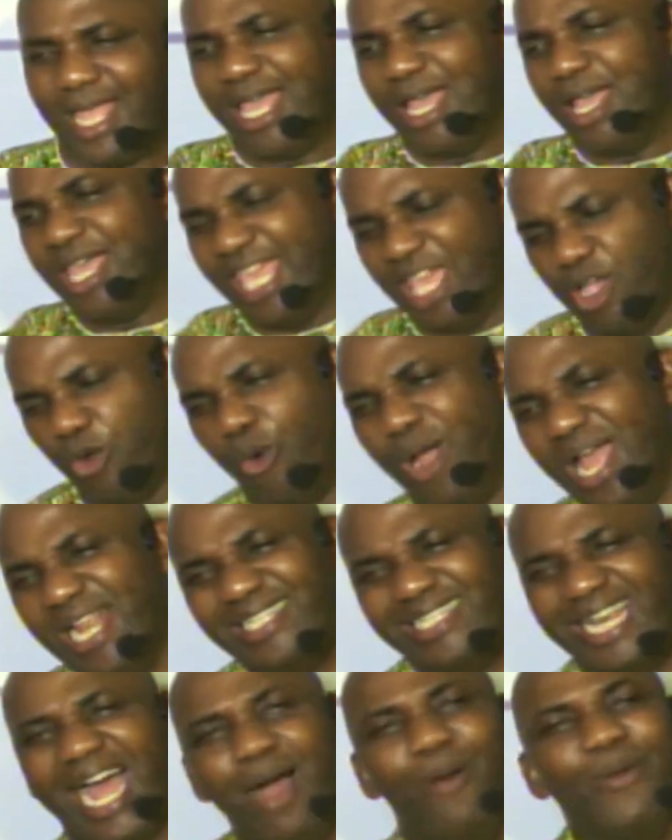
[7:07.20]
It went
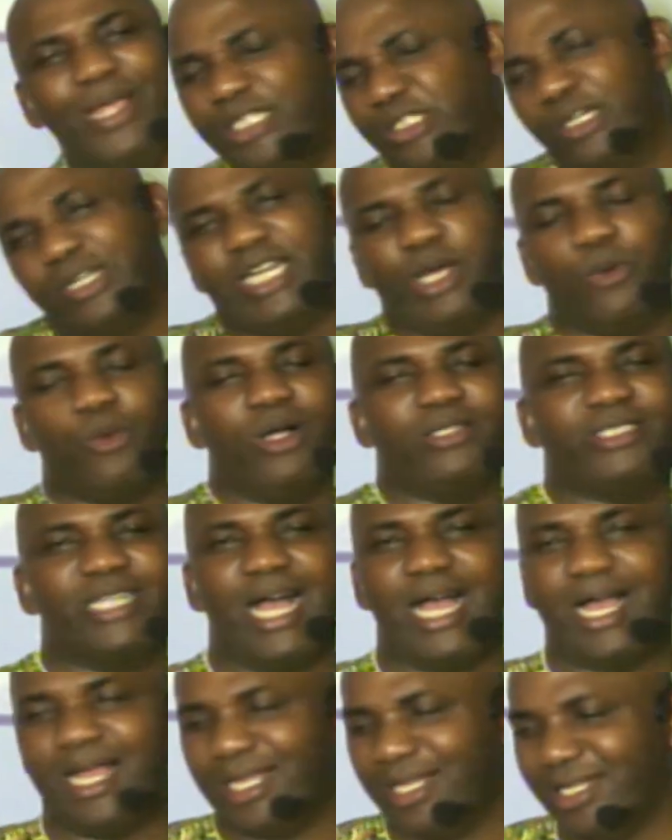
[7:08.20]
down into the water
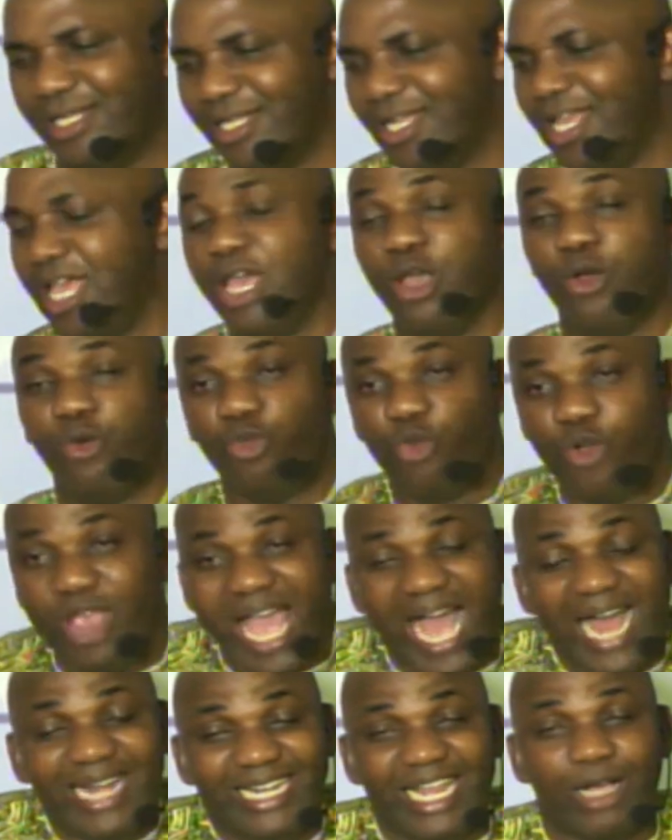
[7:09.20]

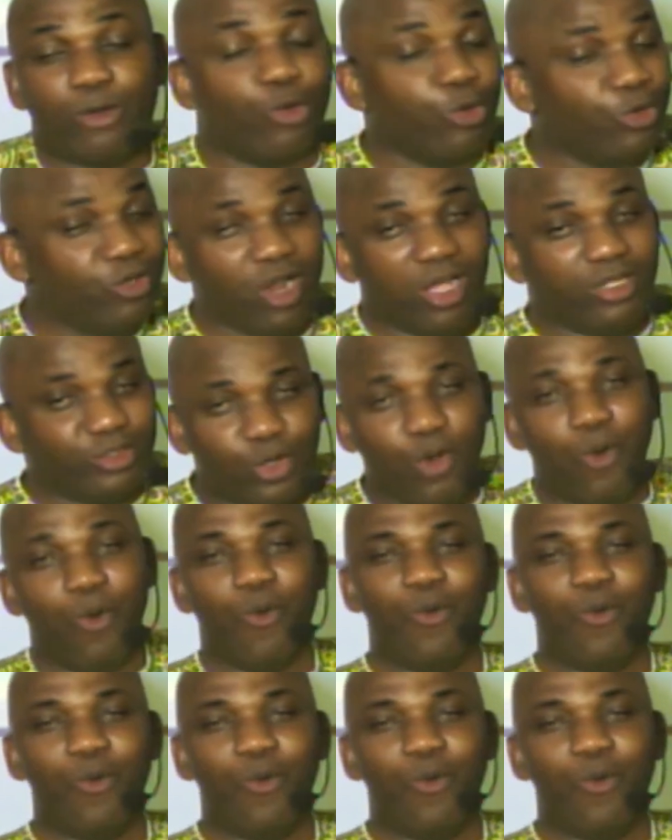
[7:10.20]
where they could not go.